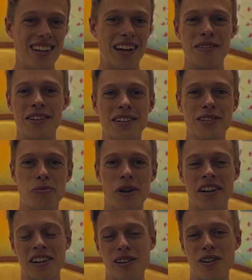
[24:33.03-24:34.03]
I think
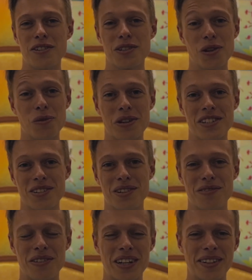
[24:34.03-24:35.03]
spreading love is always a
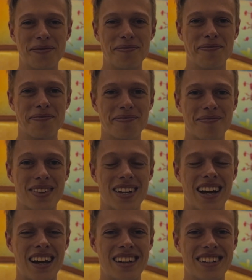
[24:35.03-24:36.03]
good thing.
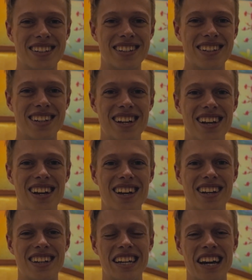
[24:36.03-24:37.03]
And
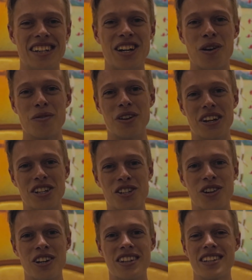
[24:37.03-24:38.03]
yeah, now I'm gonna
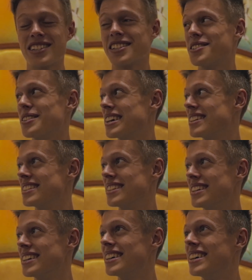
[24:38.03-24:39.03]
enjoy this
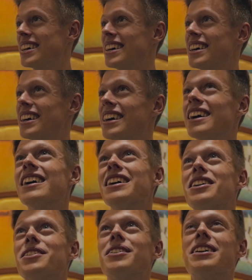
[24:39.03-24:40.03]
crazy
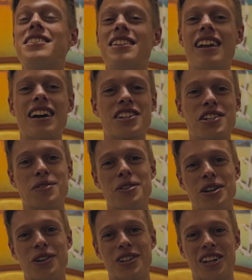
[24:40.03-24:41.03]

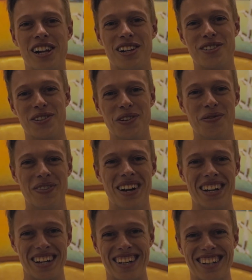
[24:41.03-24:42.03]
luxury hotel room.
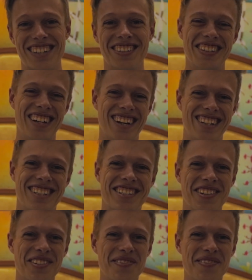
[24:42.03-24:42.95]
Good night.